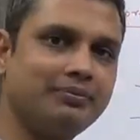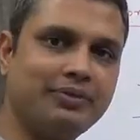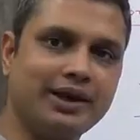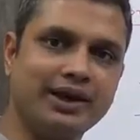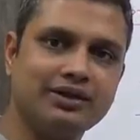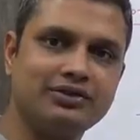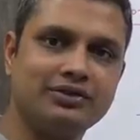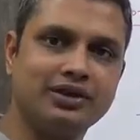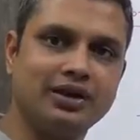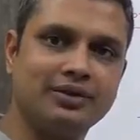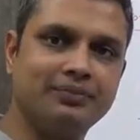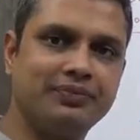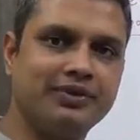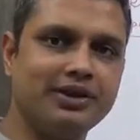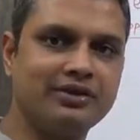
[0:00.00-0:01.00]
tax.
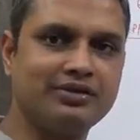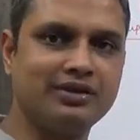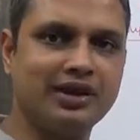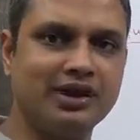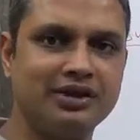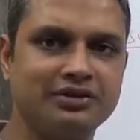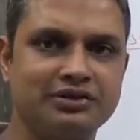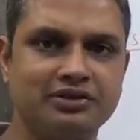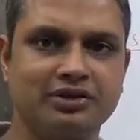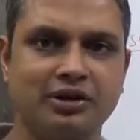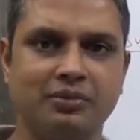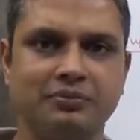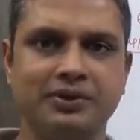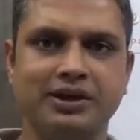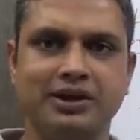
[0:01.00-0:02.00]
This
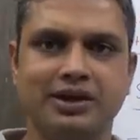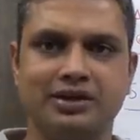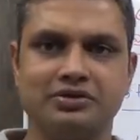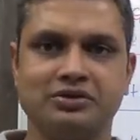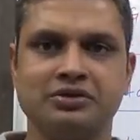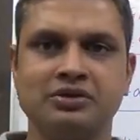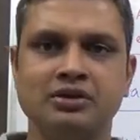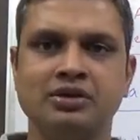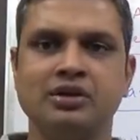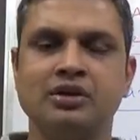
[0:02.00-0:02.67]
topic has